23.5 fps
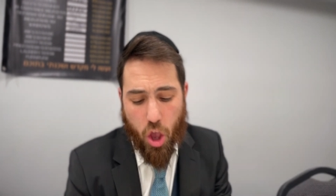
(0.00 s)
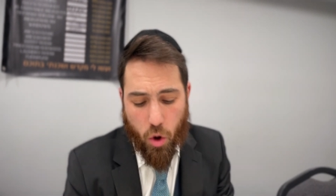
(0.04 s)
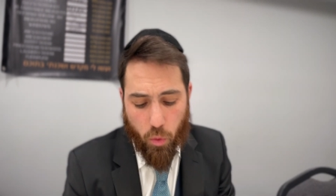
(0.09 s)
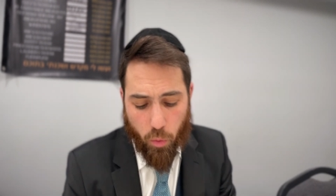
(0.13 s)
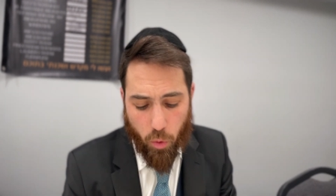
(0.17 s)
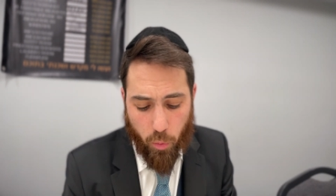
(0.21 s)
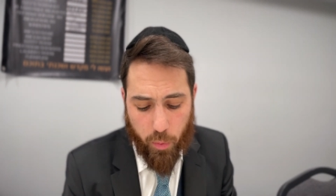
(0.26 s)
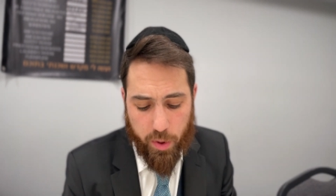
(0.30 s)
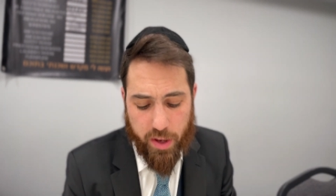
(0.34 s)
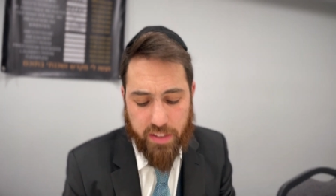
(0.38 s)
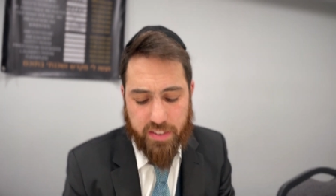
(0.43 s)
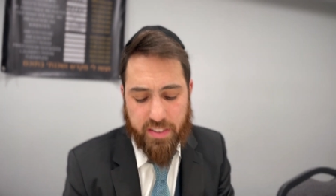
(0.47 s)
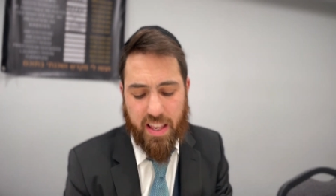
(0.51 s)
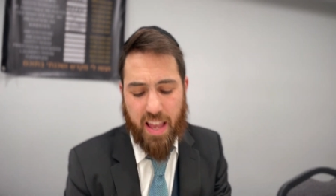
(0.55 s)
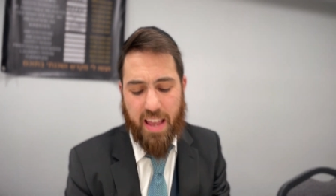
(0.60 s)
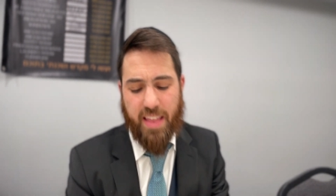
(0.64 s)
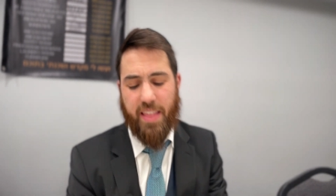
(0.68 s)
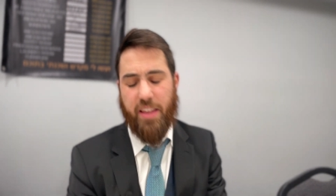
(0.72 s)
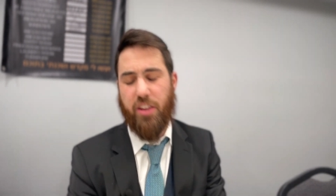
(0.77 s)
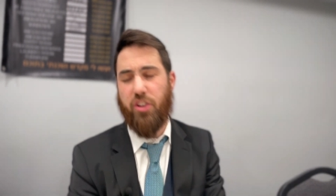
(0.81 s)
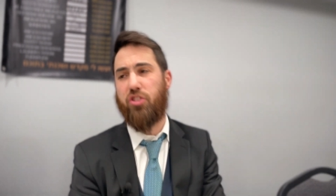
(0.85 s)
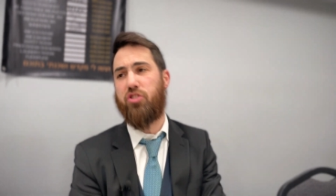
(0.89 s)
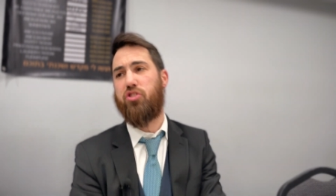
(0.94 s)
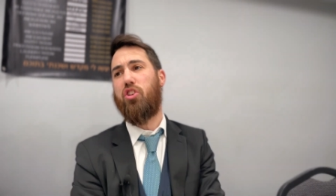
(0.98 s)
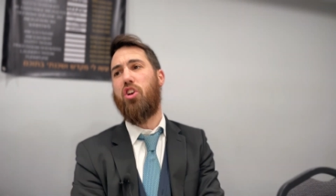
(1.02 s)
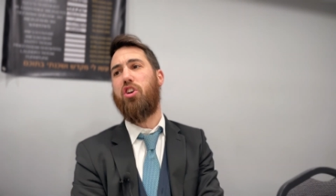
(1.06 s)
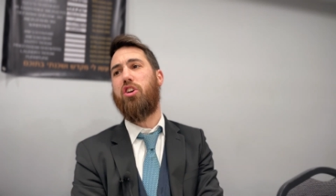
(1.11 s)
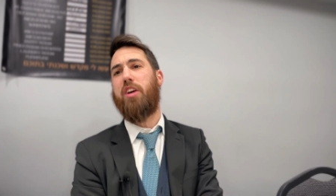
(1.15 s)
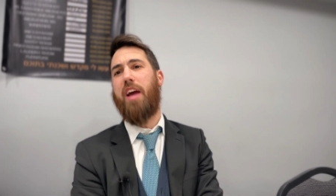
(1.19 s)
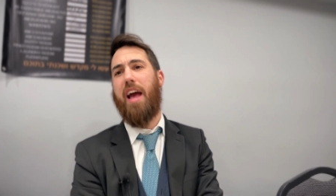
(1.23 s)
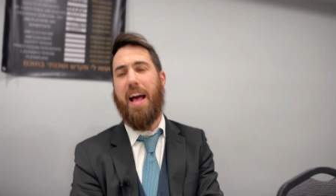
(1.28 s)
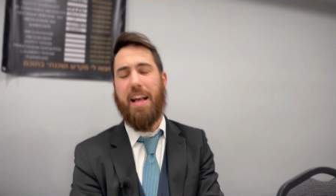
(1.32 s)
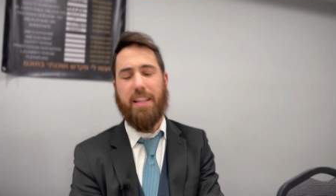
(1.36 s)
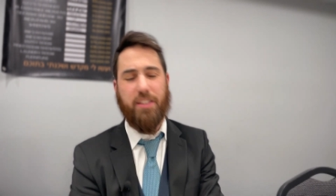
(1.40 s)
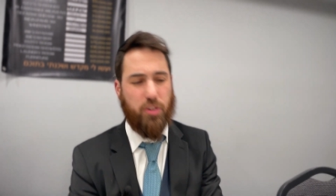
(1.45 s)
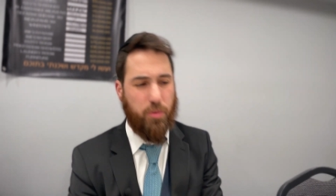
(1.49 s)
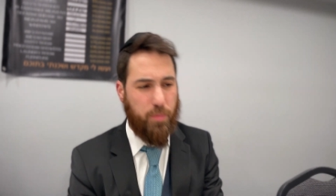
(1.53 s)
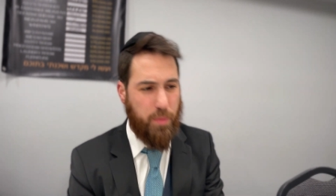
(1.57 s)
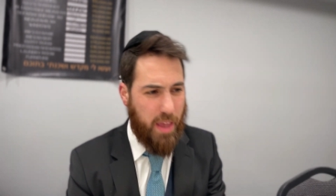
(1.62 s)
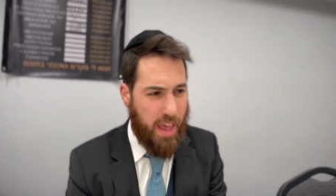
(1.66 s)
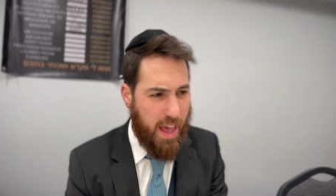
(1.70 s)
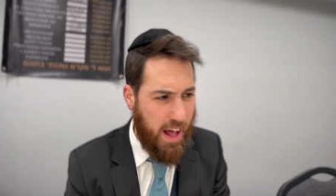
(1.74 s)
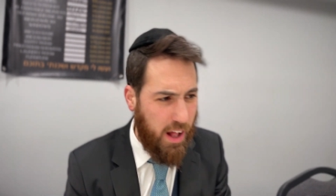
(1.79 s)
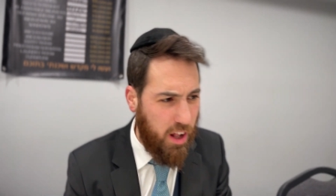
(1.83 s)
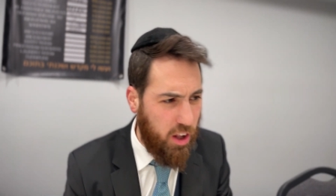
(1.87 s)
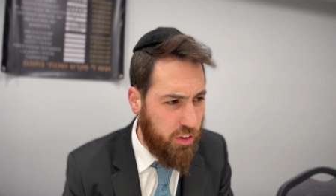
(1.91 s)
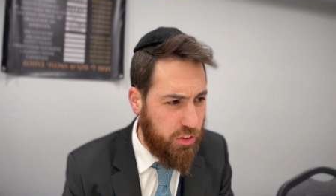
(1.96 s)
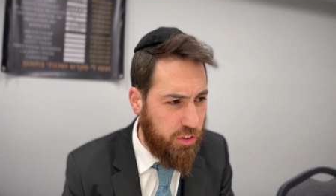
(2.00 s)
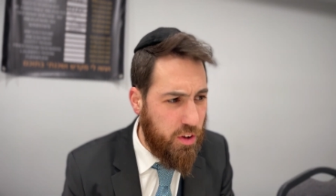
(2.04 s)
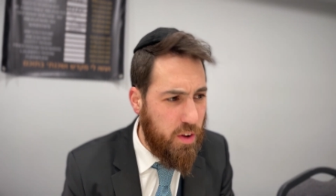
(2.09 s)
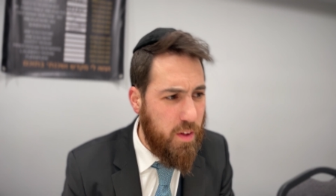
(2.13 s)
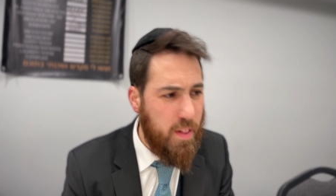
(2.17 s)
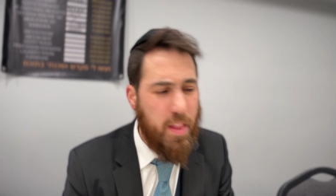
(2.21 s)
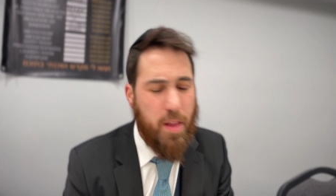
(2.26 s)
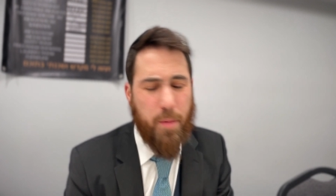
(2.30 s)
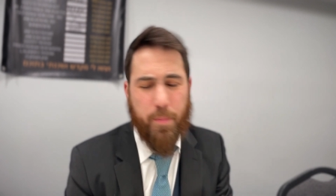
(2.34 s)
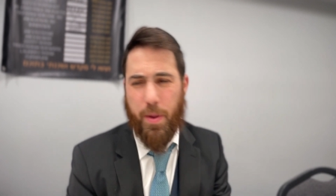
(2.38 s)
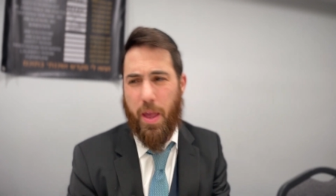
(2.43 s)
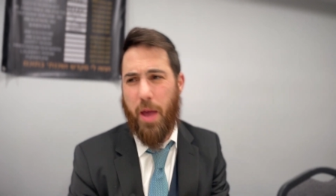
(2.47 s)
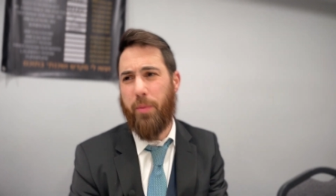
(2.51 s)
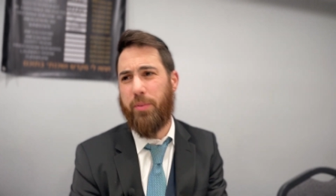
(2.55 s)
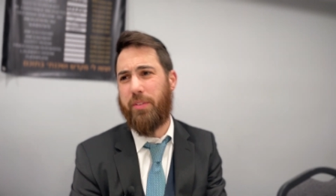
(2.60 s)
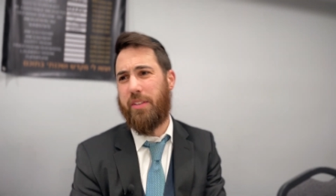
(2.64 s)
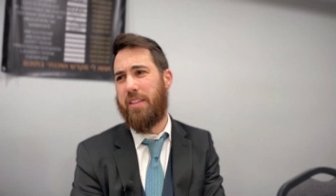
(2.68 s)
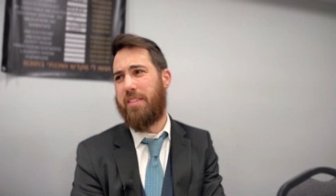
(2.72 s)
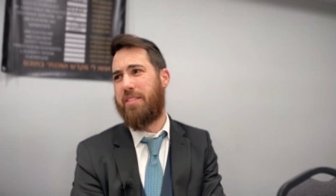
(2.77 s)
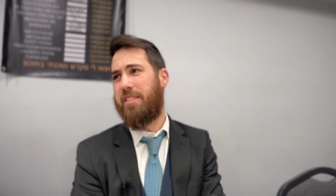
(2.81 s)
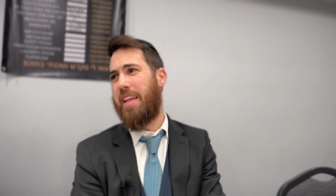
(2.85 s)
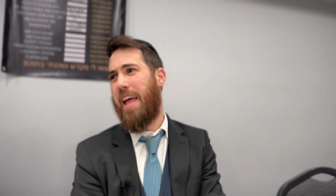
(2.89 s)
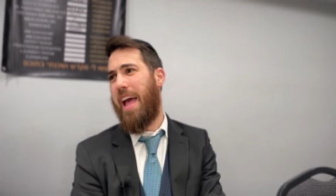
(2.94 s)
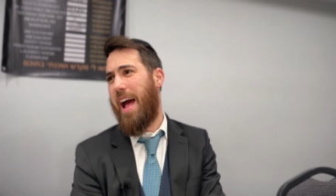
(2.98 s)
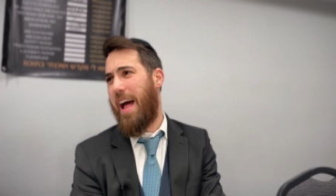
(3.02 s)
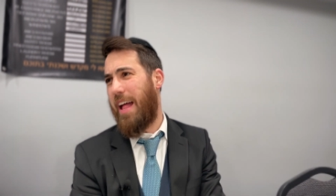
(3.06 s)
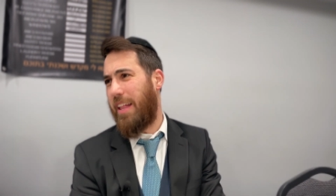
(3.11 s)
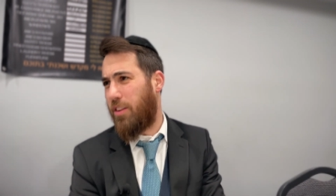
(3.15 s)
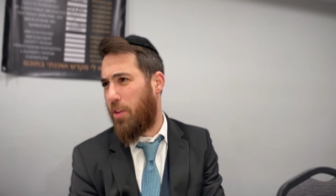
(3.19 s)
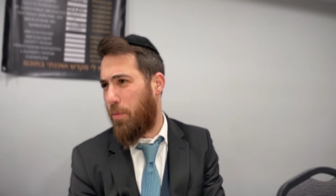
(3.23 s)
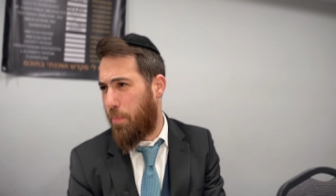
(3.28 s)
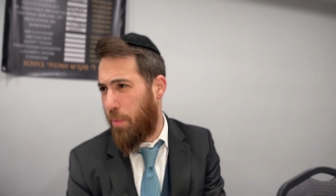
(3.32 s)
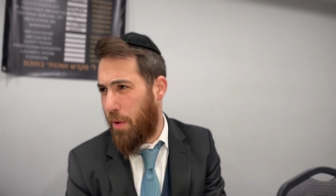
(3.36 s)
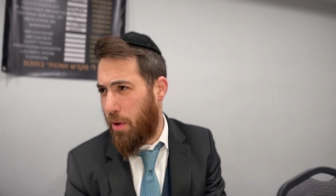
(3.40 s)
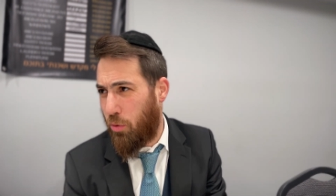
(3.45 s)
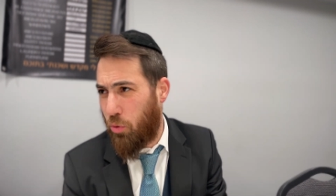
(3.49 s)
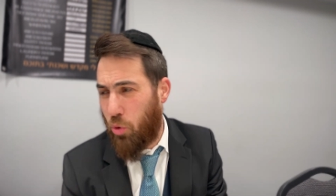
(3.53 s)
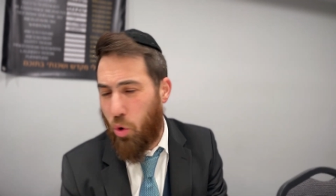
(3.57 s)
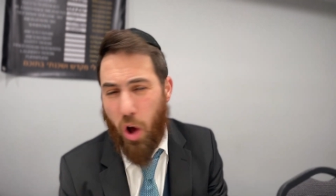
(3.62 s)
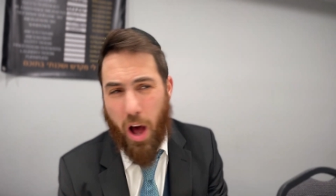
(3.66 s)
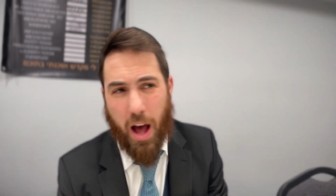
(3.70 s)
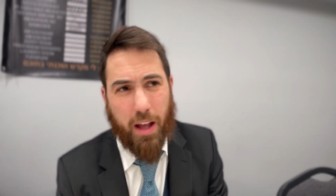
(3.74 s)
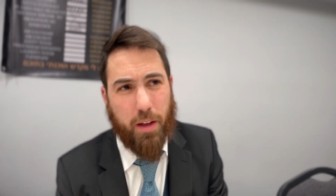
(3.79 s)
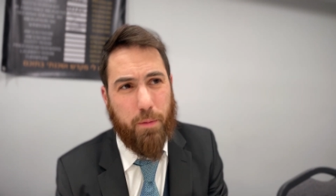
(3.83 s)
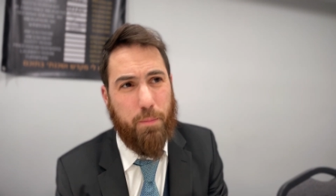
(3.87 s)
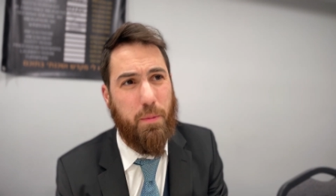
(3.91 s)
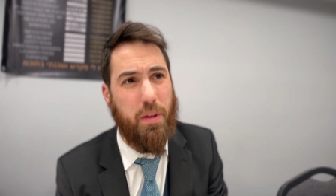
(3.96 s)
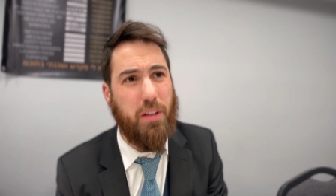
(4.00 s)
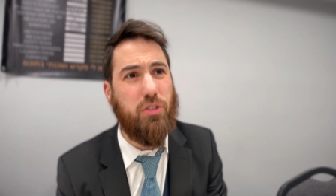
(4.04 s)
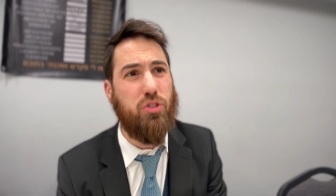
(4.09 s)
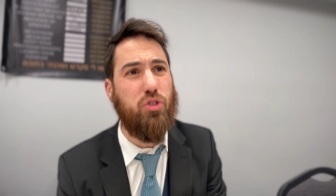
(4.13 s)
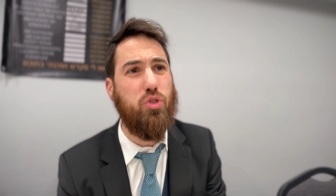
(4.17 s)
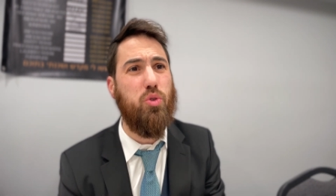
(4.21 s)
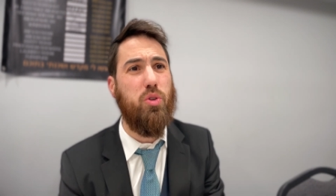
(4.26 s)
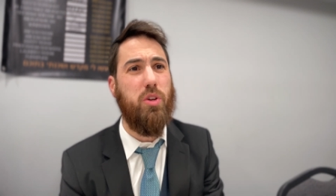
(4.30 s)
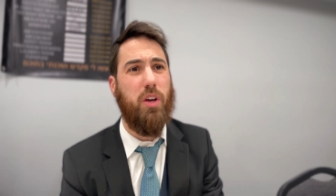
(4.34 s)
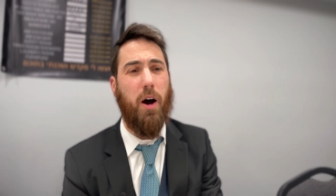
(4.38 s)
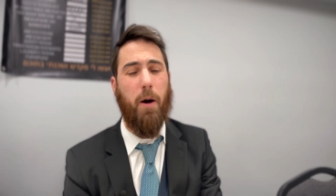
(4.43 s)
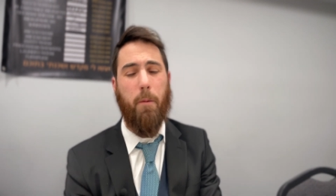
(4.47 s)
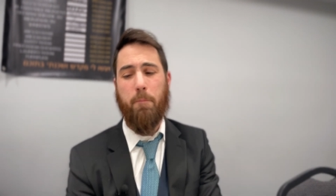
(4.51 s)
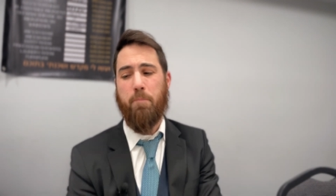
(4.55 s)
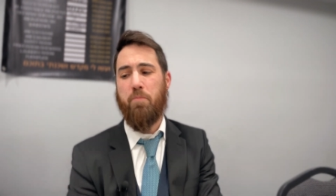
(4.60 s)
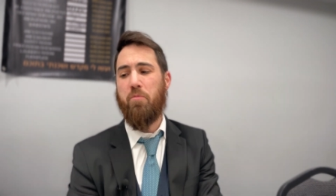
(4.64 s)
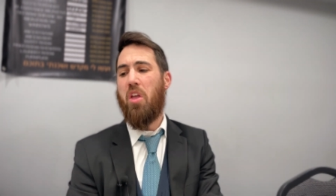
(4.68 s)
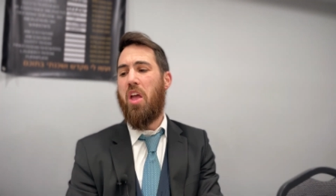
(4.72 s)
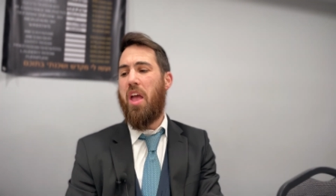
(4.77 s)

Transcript: When we say that your sukkah has to be held, be able to stand, be ruach mitsuyob,